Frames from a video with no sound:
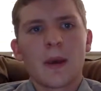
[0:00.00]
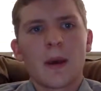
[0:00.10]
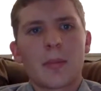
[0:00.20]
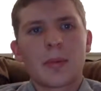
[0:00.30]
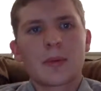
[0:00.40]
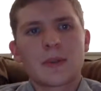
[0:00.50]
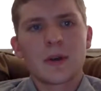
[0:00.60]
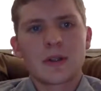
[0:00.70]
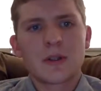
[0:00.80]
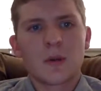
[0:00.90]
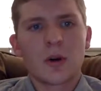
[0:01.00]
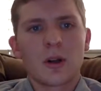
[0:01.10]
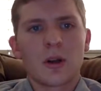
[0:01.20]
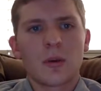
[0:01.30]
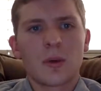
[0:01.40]
Yep. So it's the
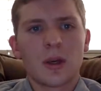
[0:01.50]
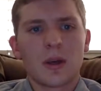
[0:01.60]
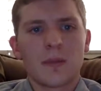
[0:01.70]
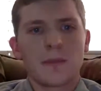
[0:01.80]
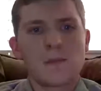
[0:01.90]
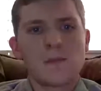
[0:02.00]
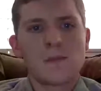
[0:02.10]
one that we